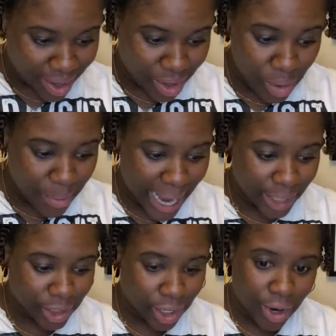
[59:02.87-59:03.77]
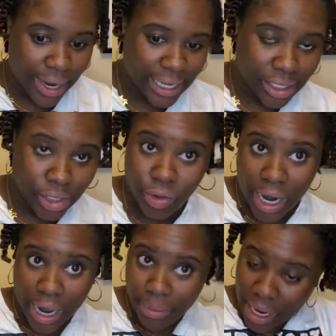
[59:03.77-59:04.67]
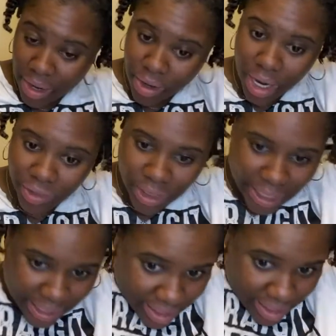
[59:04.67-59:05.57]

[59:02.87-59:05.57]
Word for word: you might as well go ahead and subscribe. ain't gonna cost you nothing.